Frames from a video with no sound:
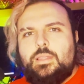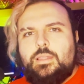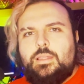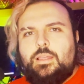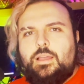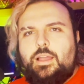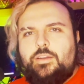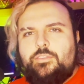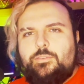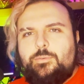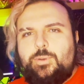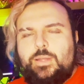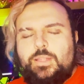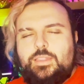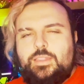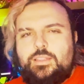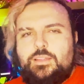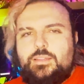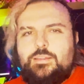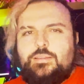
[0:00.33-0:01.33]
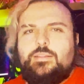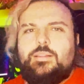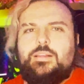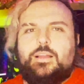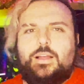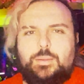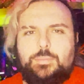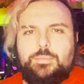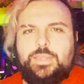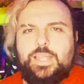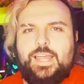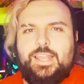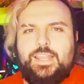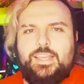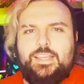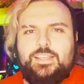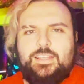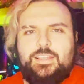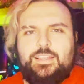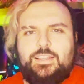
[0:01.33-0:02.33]
Hi everyone, I'm
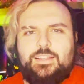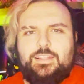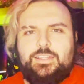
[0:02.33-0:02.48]
Danny,